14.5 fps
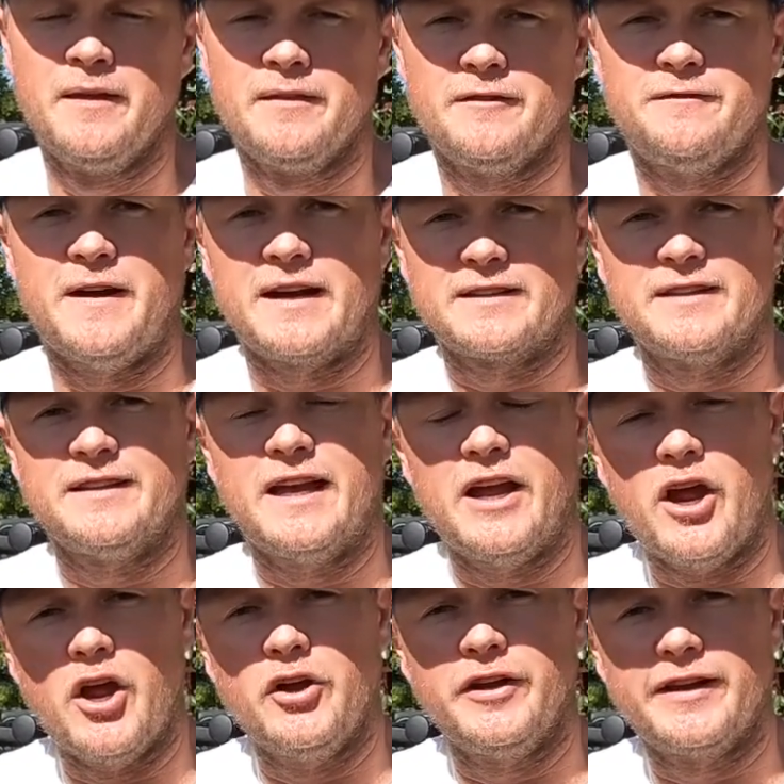The fact that they
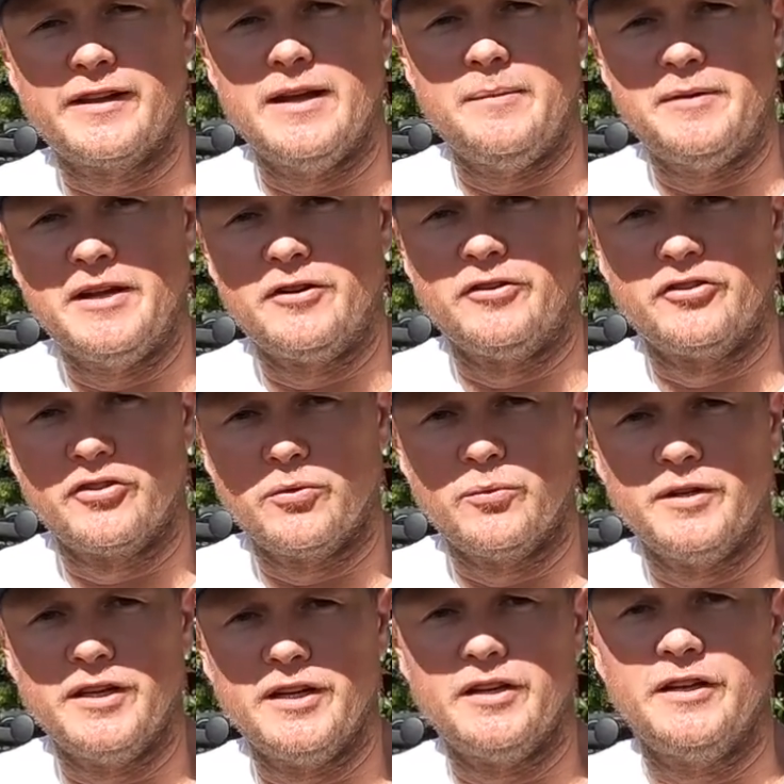only clamp down onto the
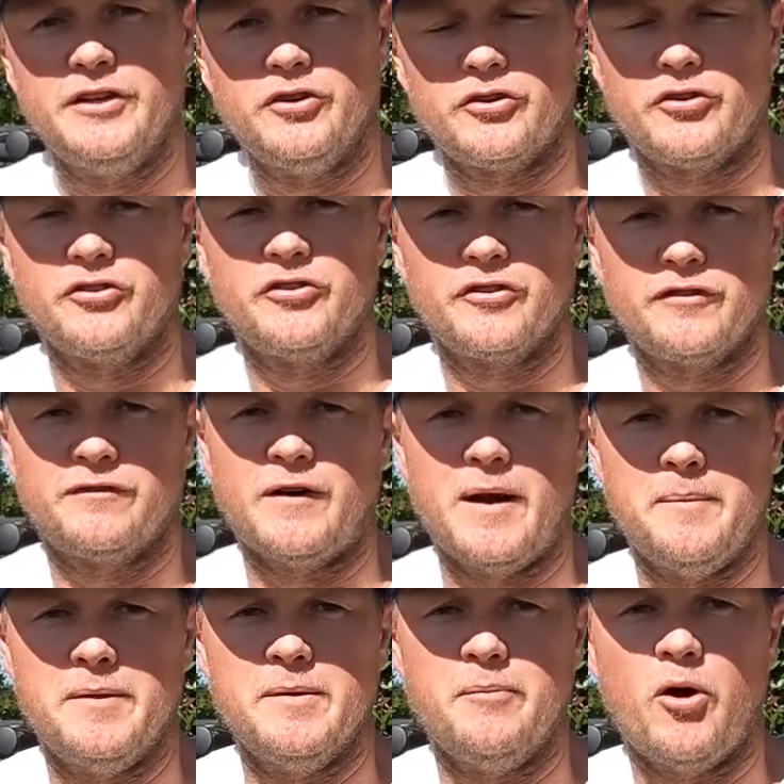wheel and not onto the
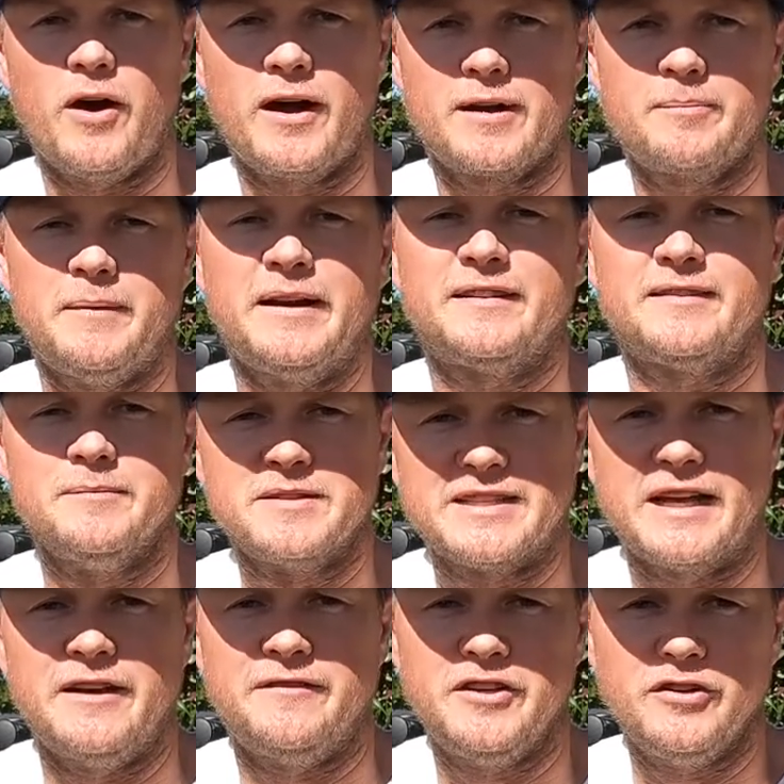frame of the bike makes them
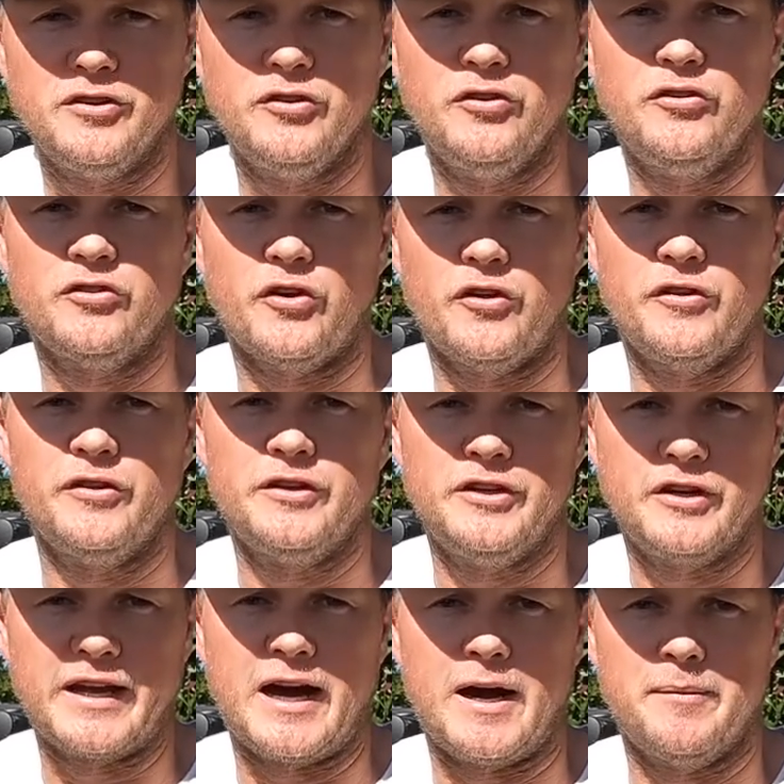safe to use on
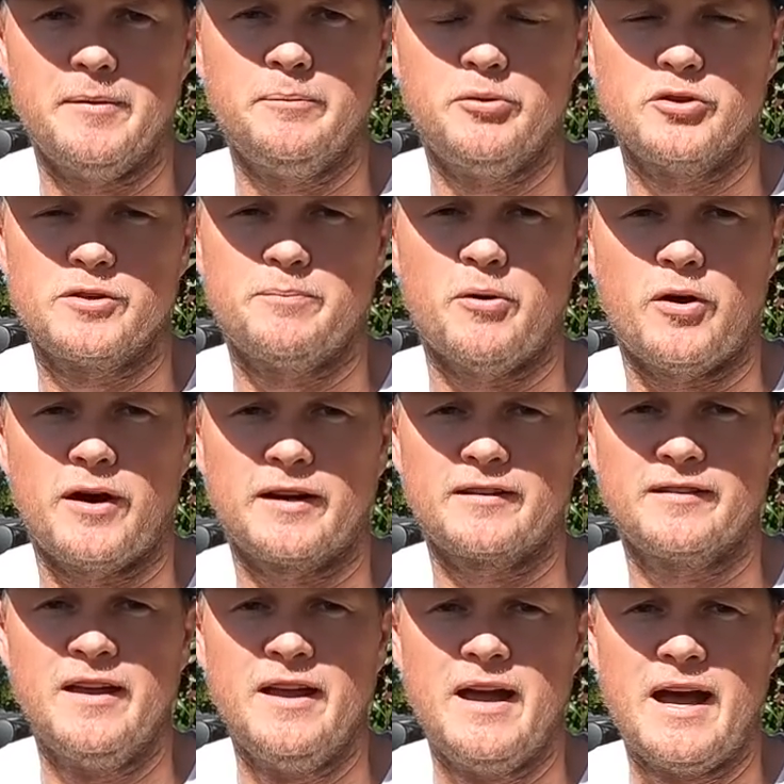your carbon push bikes.